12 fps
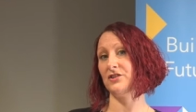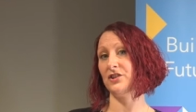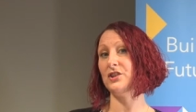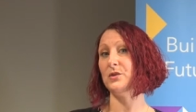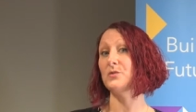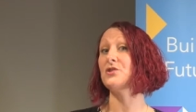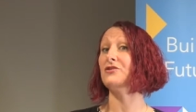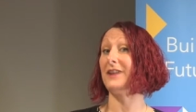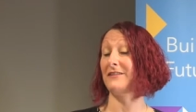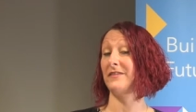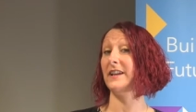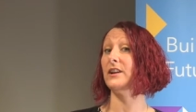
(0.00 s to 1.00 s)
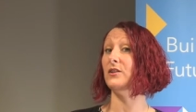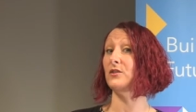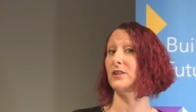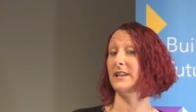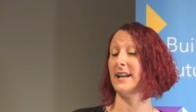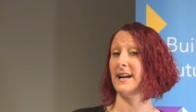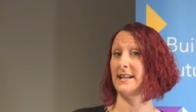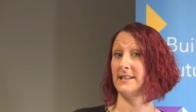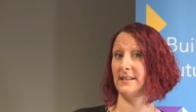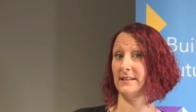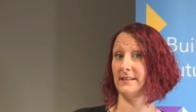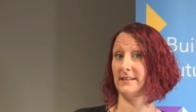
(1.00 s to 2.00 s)
to use graphic
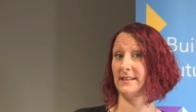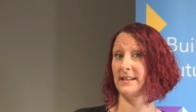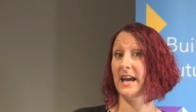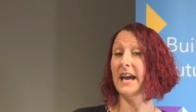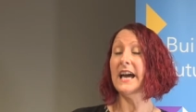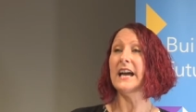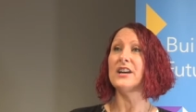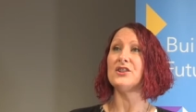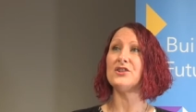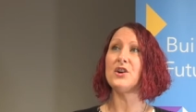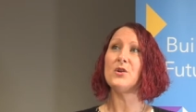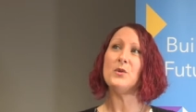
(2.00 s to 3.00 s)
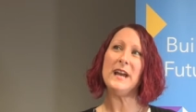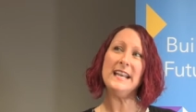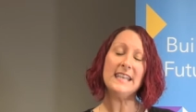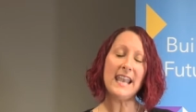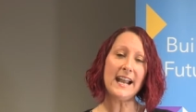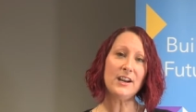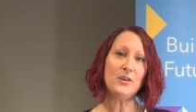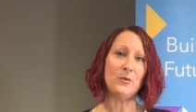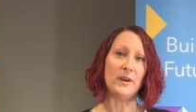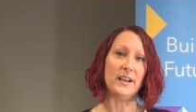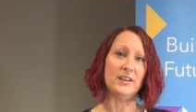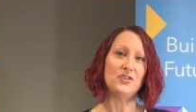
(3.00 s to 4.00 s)
organisers. So in
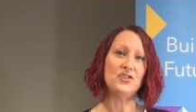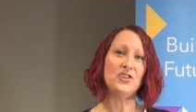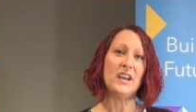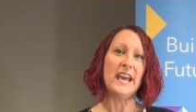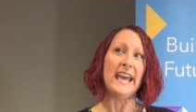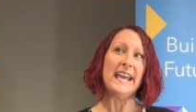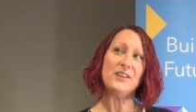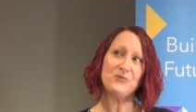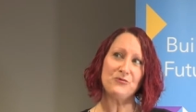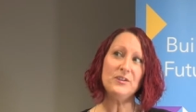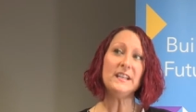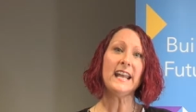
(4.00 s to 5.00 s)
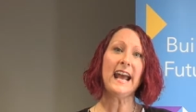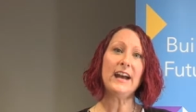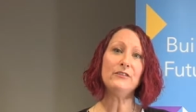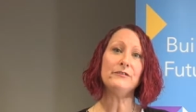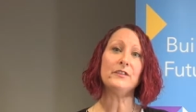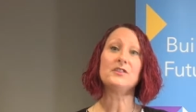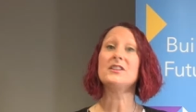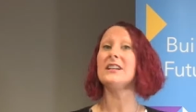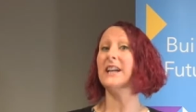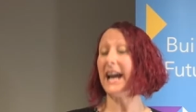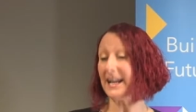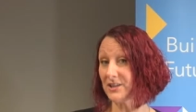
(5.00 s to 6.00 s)
language, it's really helpful to
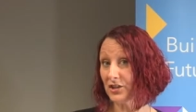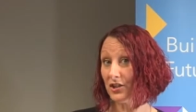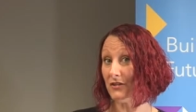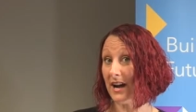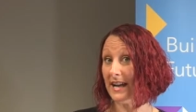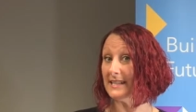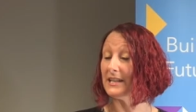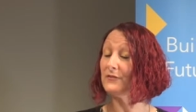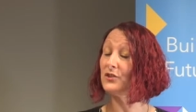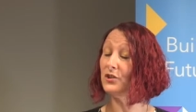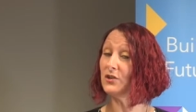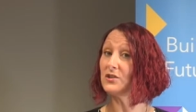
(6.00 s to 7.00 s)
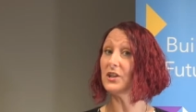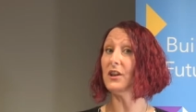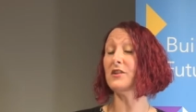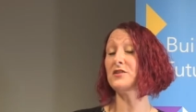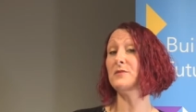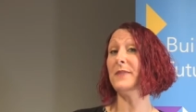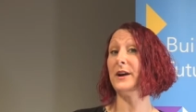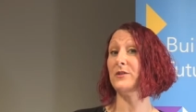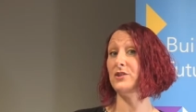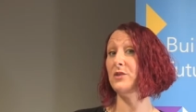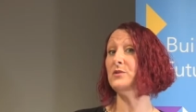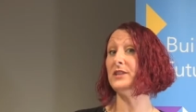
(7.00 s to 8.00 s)
categorize. I've talked a lot
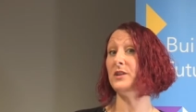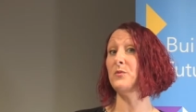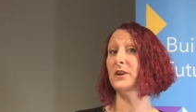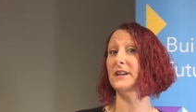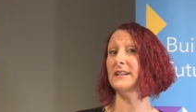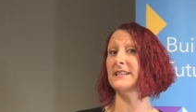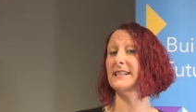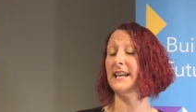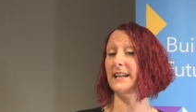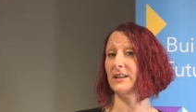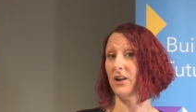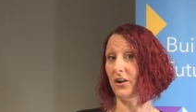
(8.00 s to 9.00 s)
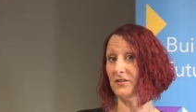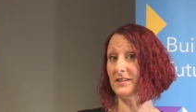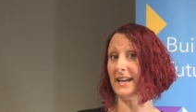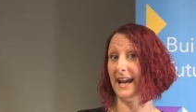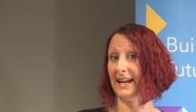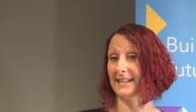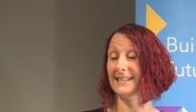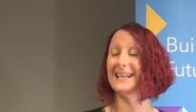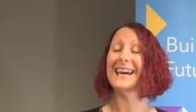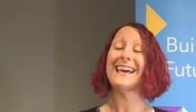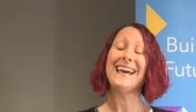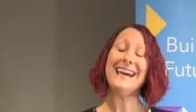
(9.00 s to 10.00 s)
about using words in context,
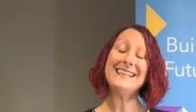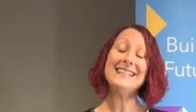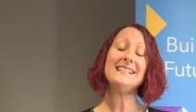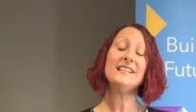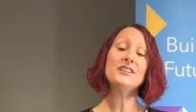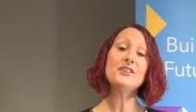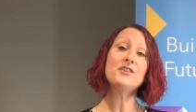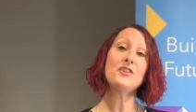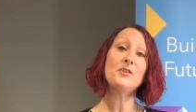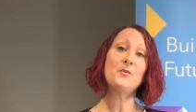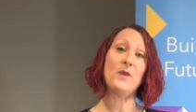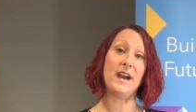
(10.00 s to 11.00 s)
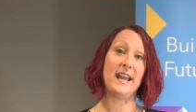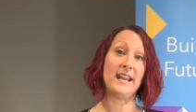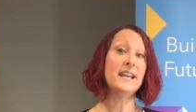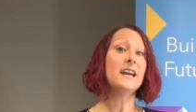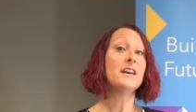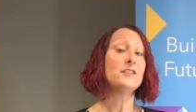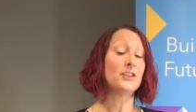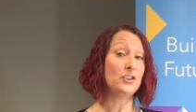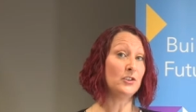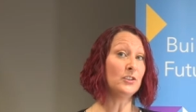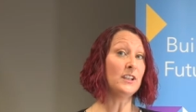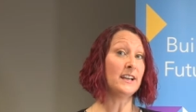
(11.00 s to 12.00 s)
and this is another way that
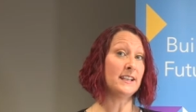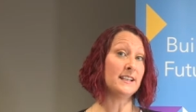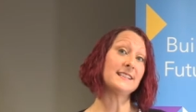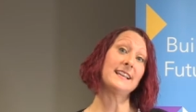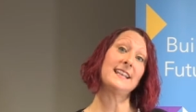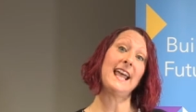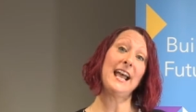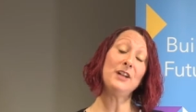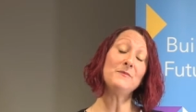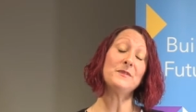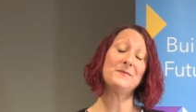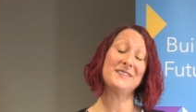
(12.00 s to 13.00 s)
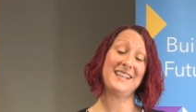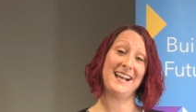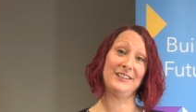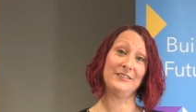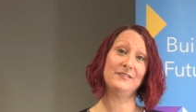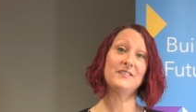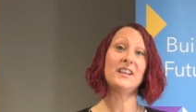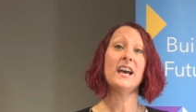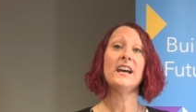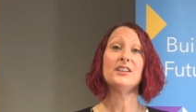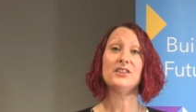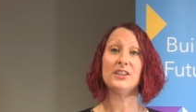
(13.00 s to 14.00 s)
your learners can help themselves
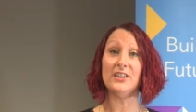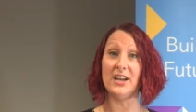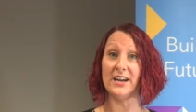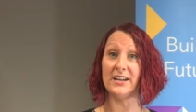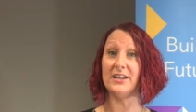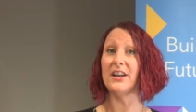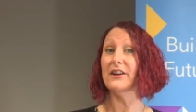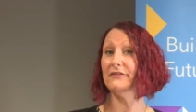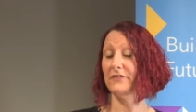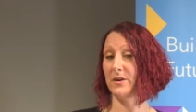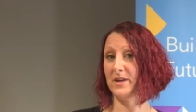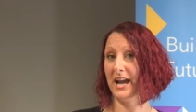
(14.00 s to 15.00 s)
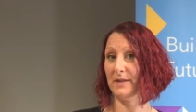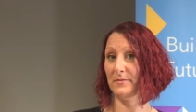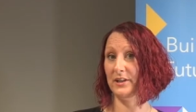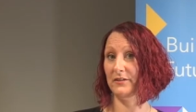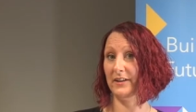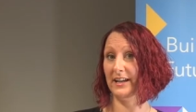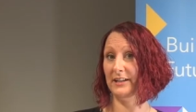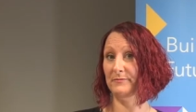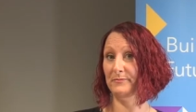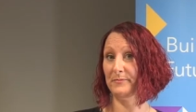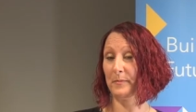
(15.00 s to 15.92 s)
to learn vocabulary.